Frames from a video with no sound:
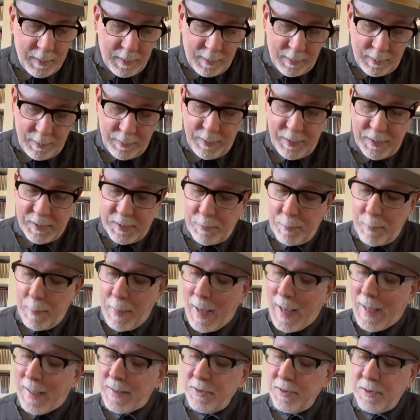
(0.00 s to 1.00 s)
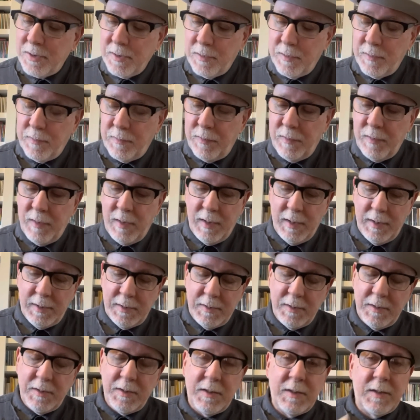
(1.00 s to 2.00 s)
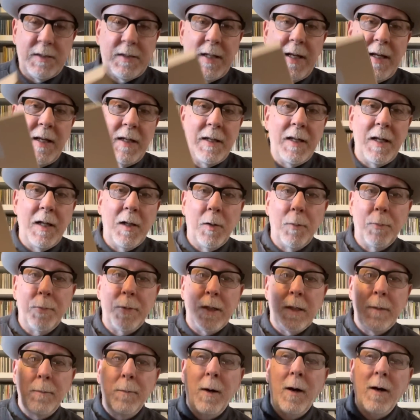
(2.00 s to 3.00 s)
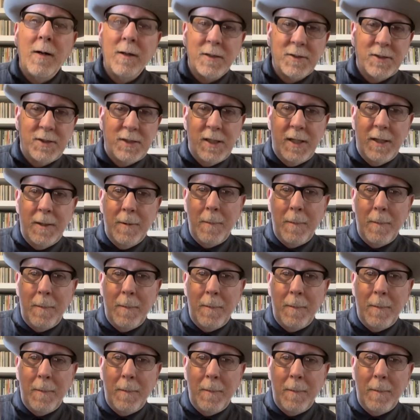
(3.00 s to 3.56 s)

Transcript: this massive 10 LP box set?